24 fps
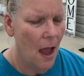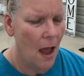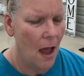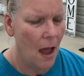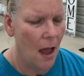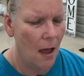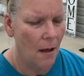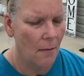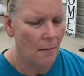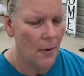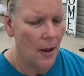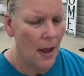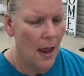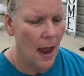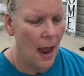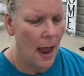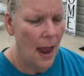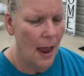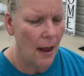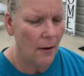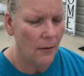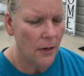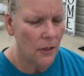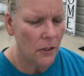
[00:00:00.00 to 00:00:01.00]

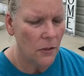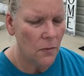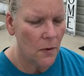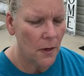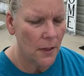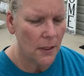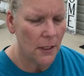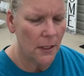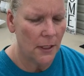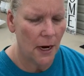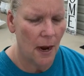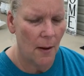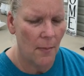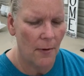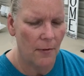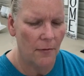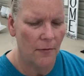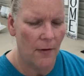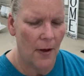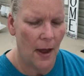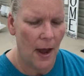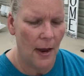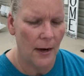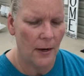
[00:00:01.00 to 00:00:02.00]
How does one stop a
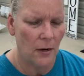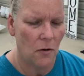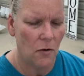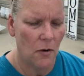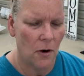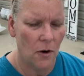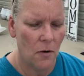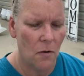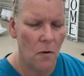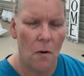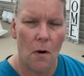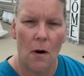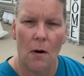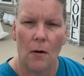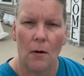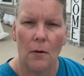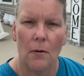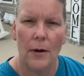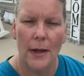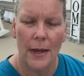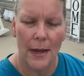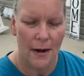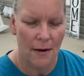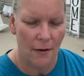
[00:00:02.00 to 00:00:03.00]
fight or a
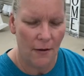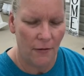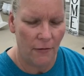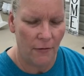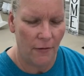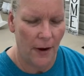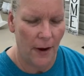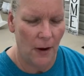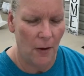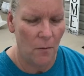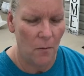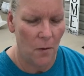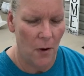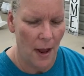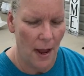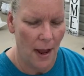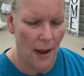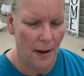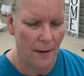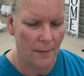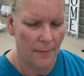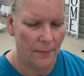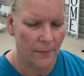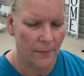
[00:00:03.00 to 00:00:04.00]
quarrel in a fair way?